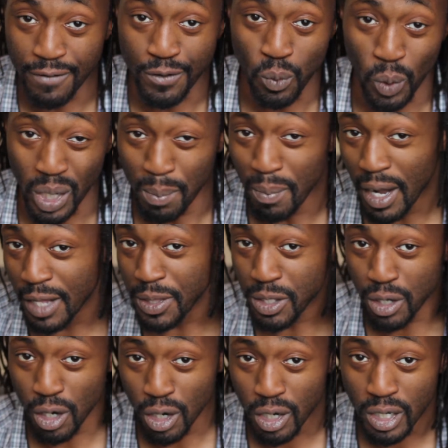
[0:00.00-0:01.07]
If you want to mod the
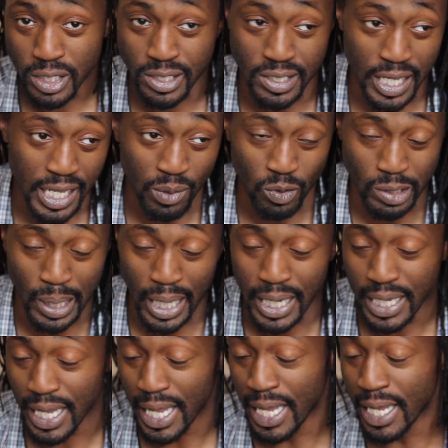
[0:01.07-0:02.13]
car, say with
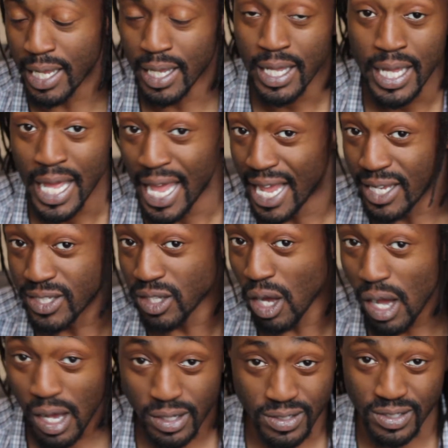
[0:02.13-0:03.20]
like a
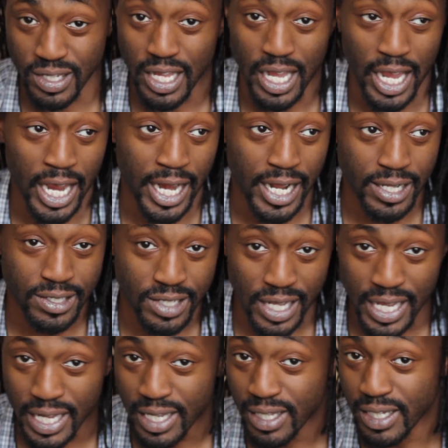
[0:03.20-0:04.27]
exhaust, an
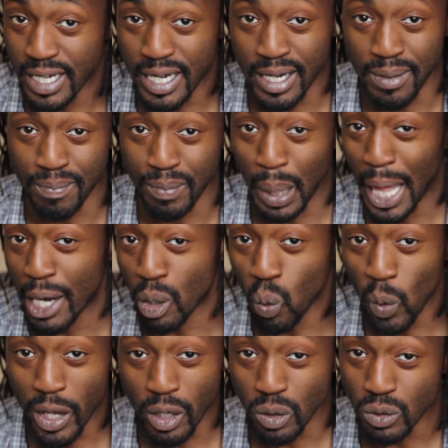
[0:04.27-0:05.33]
intake, lighter
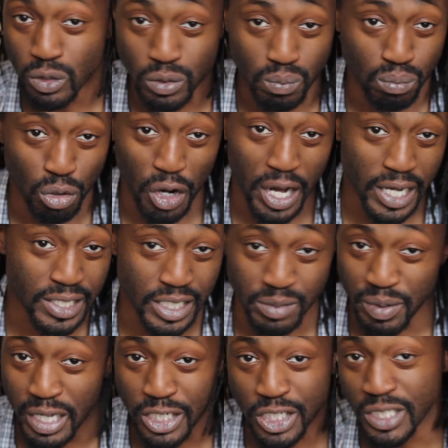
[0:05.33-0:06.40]
wheels, brakes,
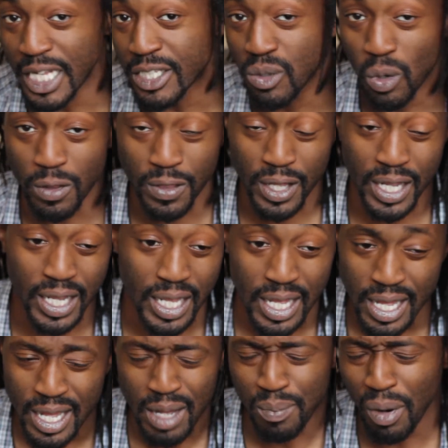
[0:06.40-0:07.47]
suspension, that sort of thing,
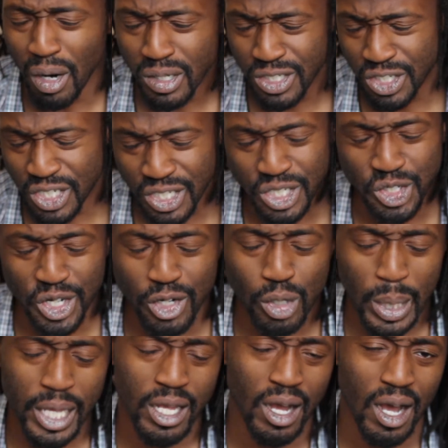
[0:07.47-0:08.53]
parts just
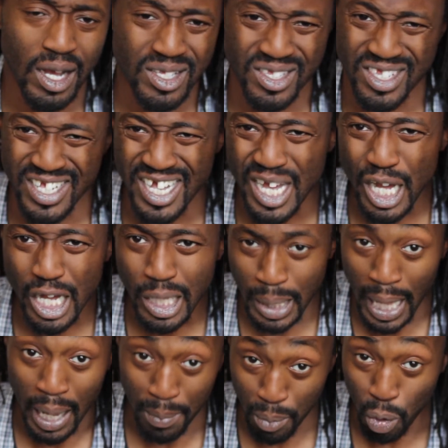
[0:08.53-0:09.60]
generally cost a
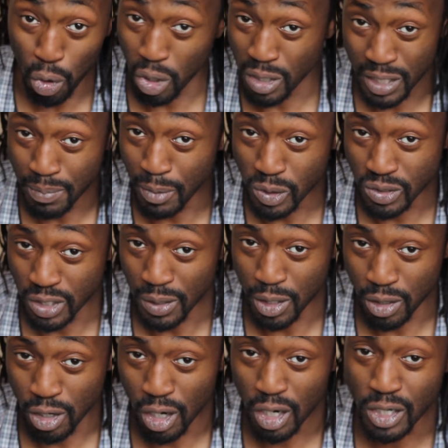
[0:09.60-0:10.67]
lot more than most
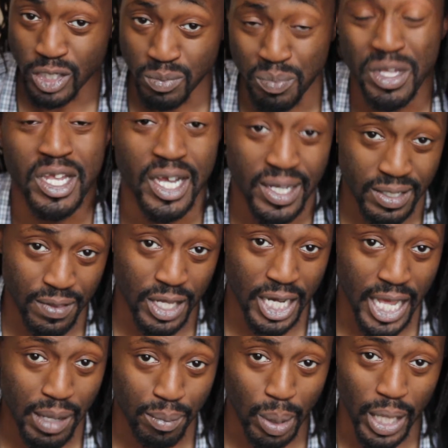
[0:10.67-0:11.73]
other cars because of the
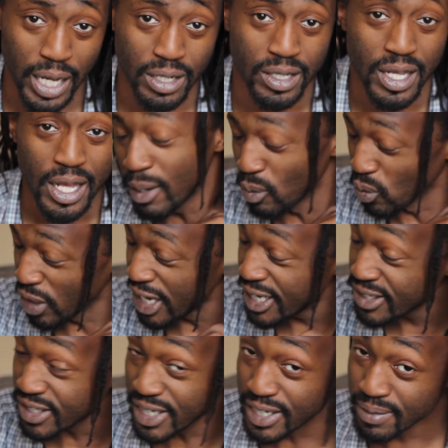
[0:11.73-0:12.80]
nameplate. It
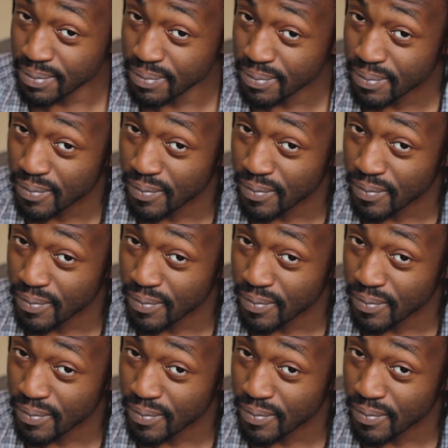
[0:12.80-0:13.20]
rings in